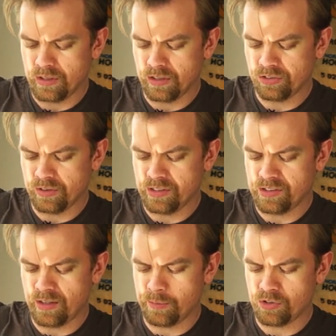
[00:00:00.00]
So the
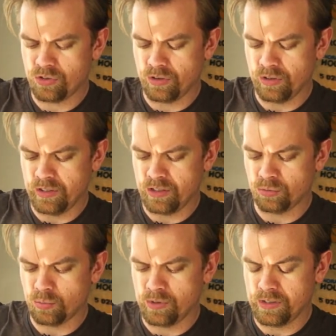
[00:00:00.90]
temperature
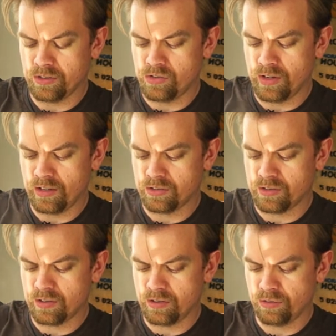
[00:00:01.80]
is really
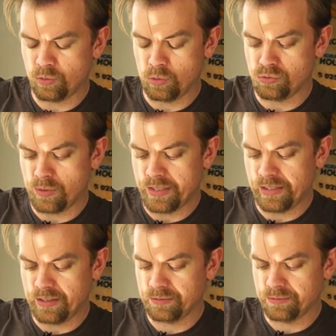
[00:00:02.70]
just for
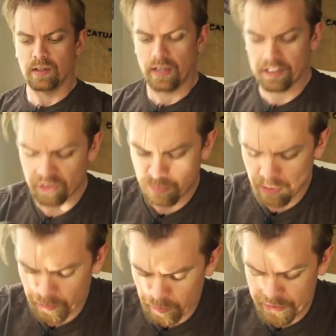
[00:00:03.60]
drinking. Actually, it
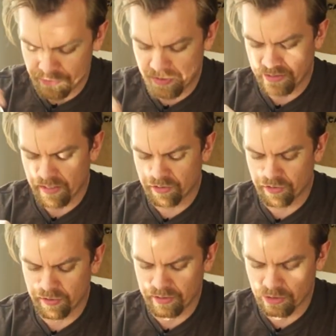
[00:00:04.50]
probably would be fine not
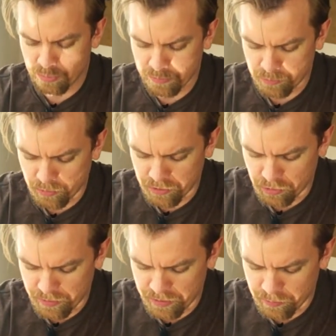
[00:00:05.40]
stirring this, but I'm going
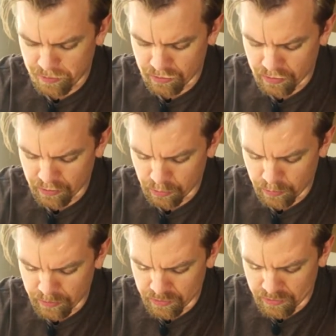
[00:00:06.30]
to anyways. I just
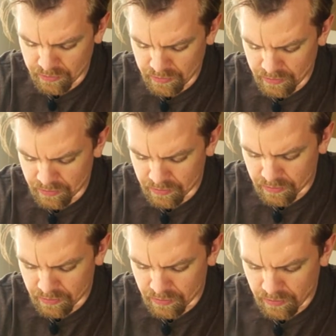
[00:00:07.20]
want to see.
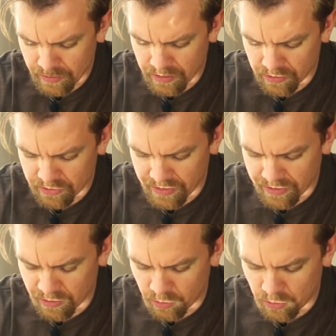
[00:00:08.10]
Hey, it looks
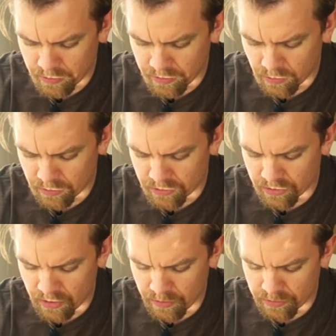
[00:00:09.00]
like it all
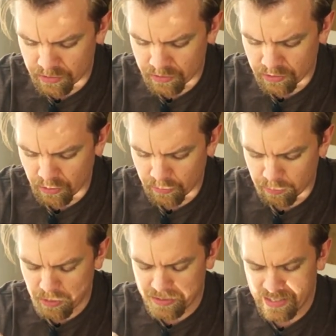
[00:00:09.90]
dissolved. So
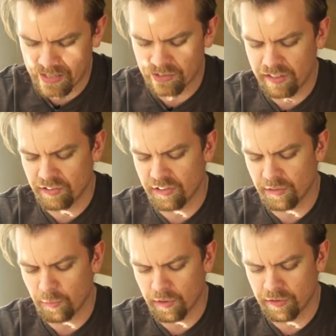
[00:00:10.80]
probably the agitation of
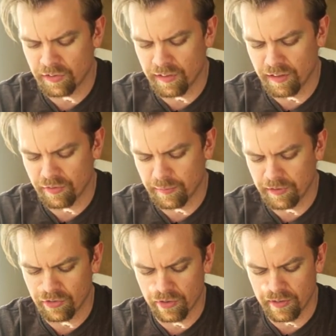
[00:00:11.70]
the water is enough. I'm
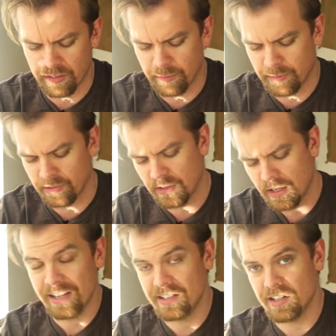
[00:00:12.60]
going to stir it anyways.
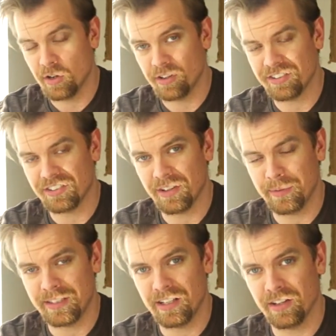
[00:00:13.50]
I did notice in some
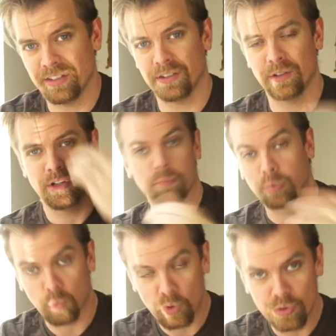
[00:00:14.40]
of the other
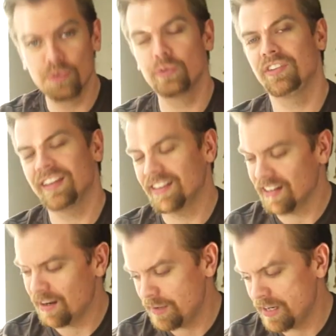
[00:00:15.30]
brews
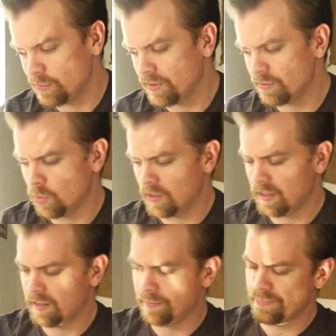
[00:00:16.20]
that I made with the
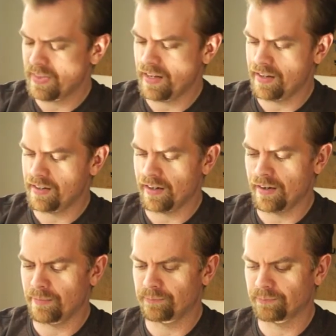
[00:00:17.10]
Voila that
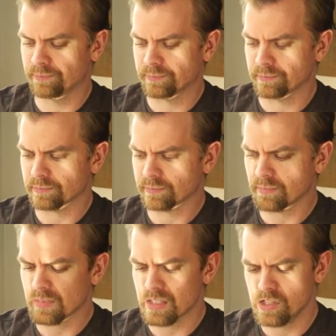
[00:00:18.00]

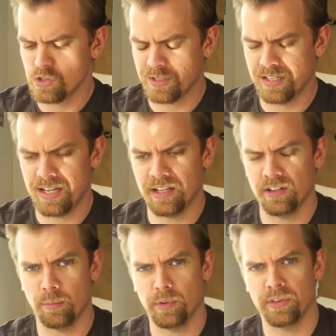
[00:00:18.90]
you can end
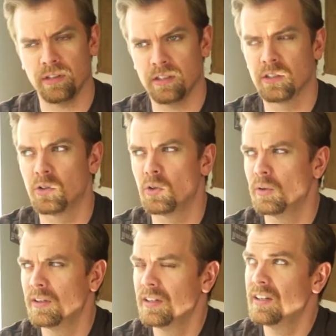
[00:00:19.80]
up with a
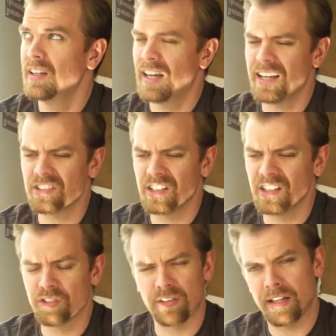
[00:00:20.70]
little, I guess a
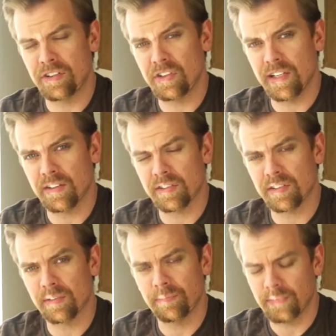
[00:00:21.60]
little
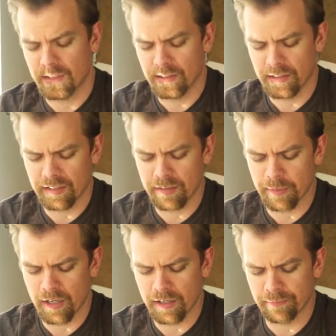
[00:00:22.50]
sludginess at the
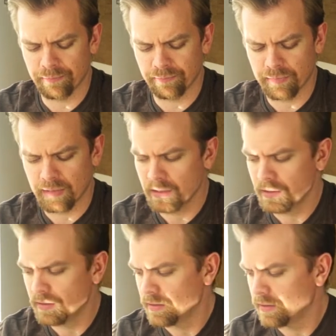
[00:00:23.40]
bottom,
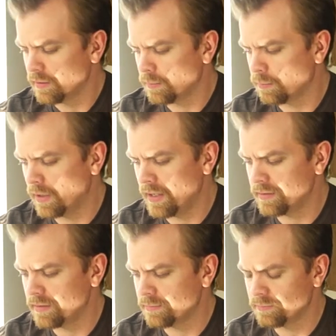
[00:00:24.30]
but